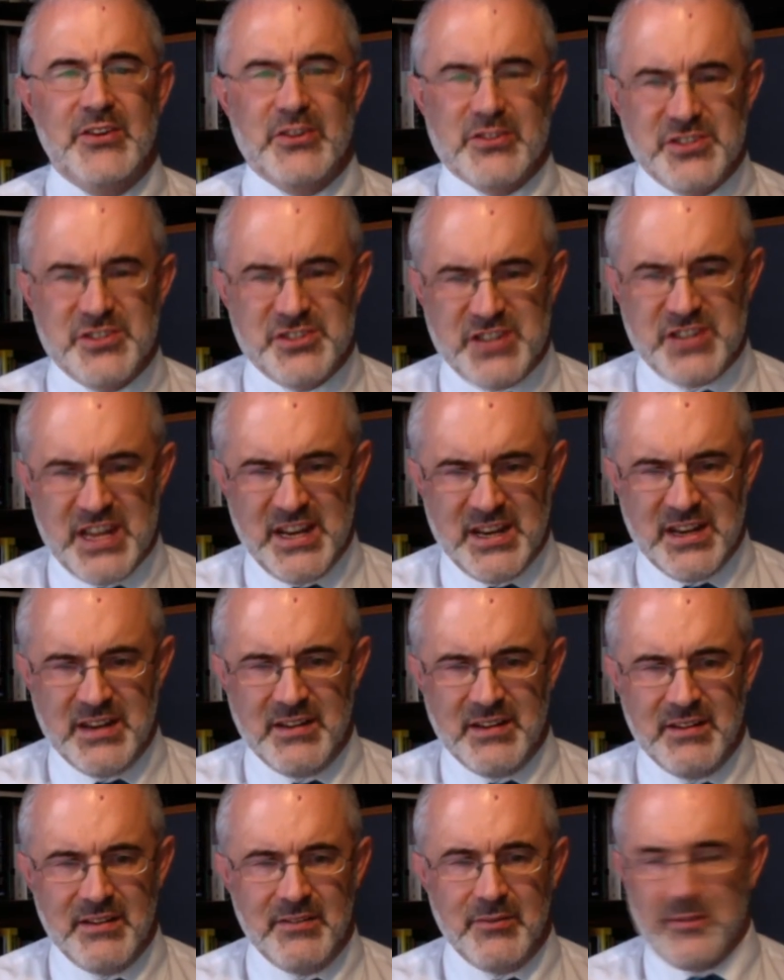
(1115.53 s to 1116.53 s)
sin.
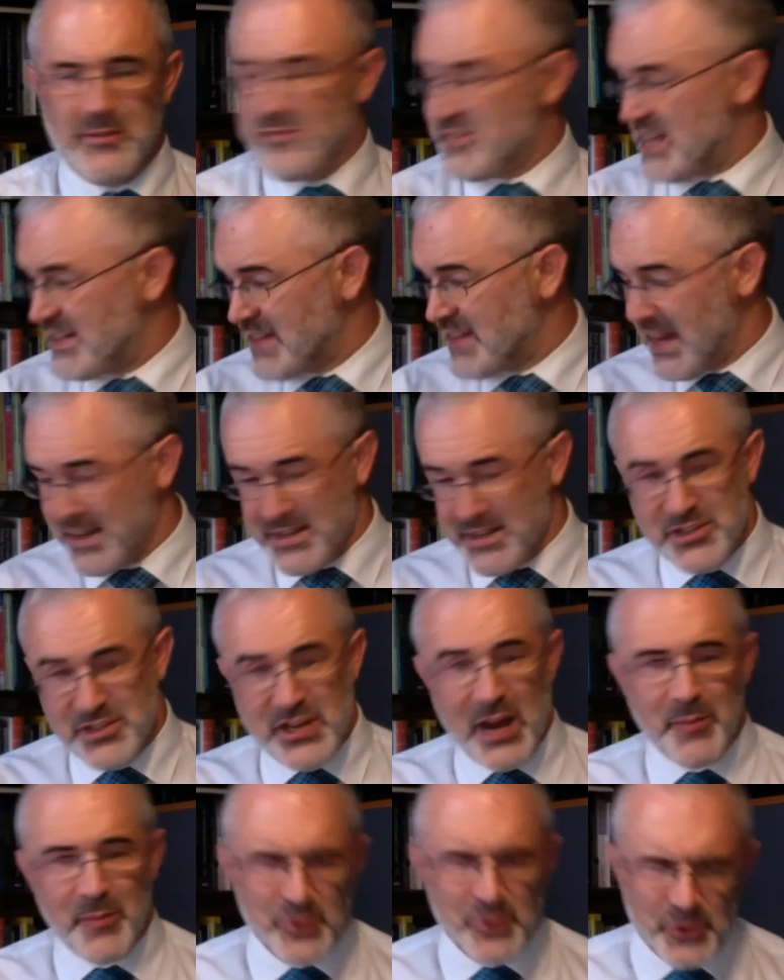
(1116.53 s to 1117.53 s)
We've seen that in
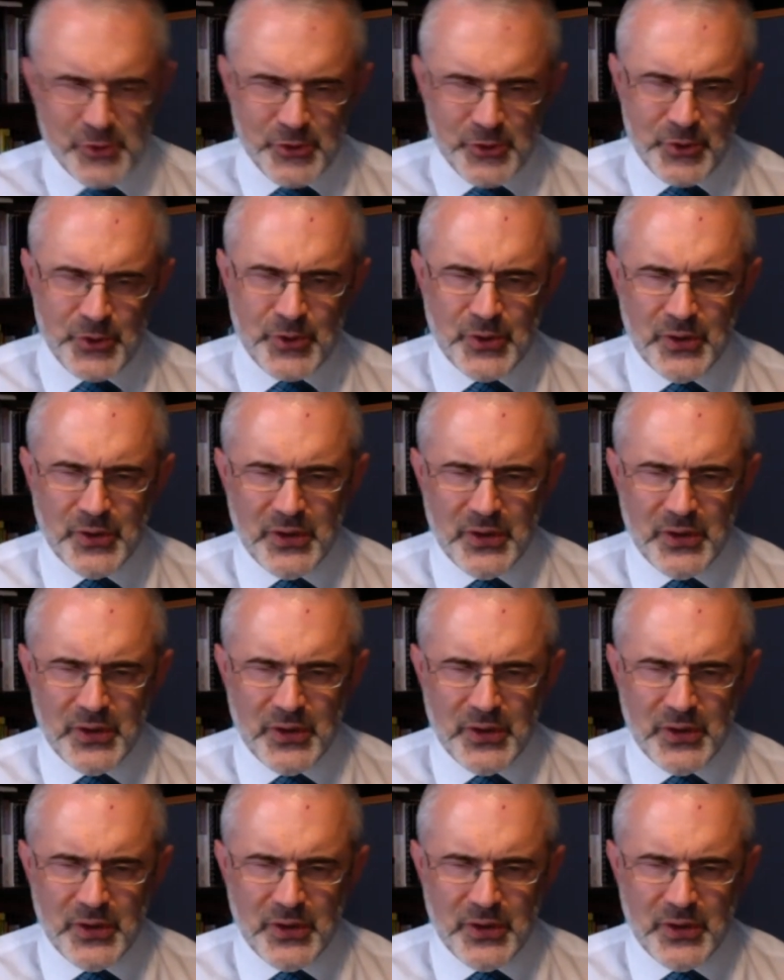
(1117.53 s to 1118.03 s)
chapter 2.